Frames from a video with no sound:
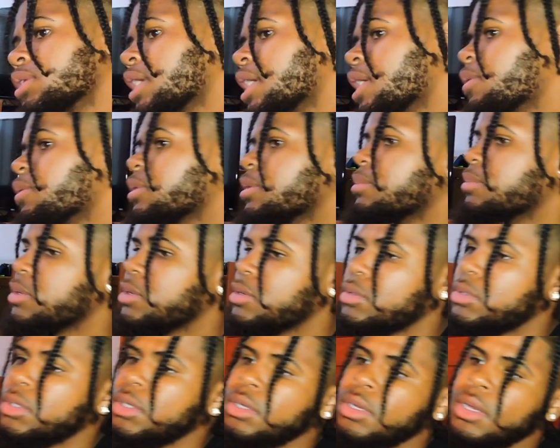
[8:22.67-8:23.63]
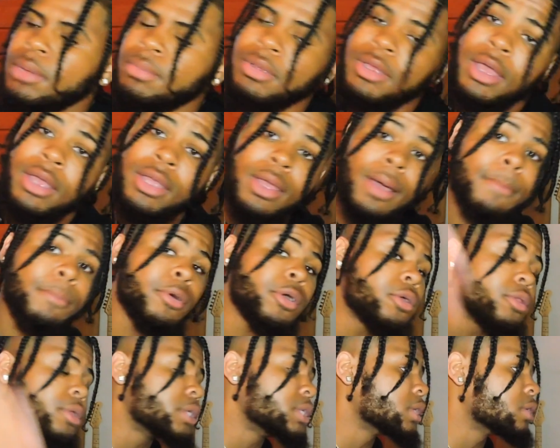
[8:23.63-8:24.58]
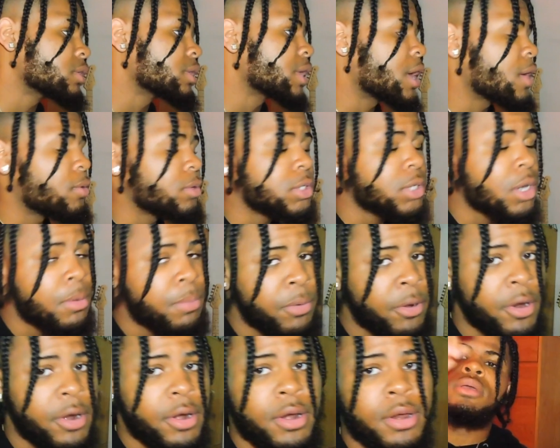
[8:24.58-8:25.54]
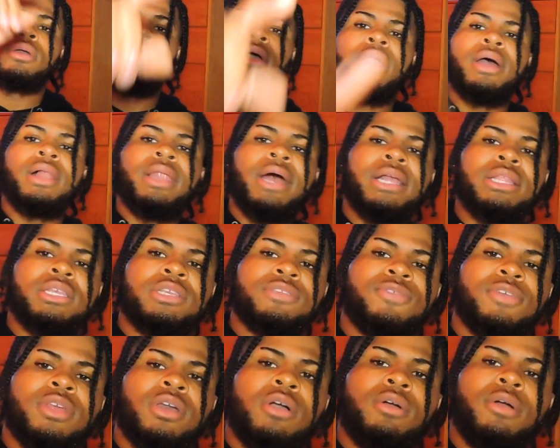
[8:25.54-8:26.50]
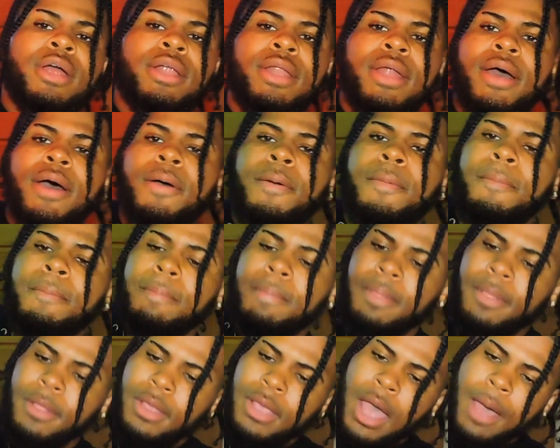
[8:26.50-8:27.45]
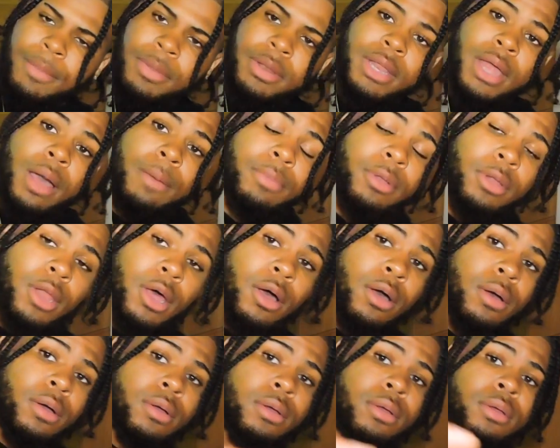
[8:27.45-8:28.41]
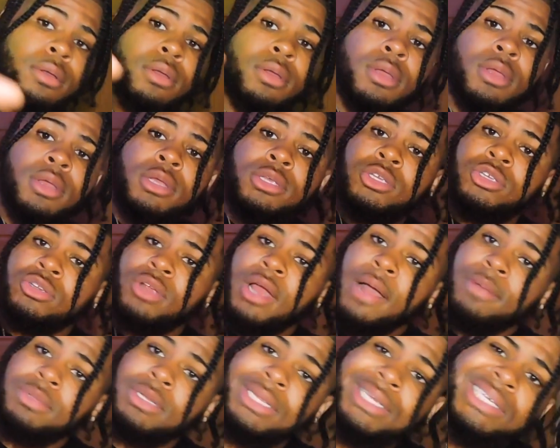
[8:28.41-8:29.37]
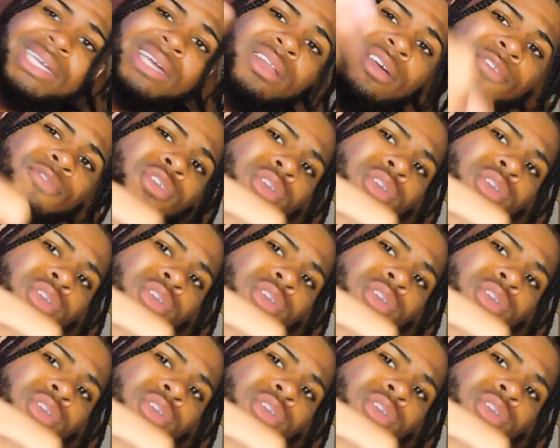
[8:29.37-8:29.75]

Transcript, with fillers: thing with the music. NBA YoungBoy, you did your thing with your part. Go ahead and like this video right now. Comment down below. Subscribe to the channel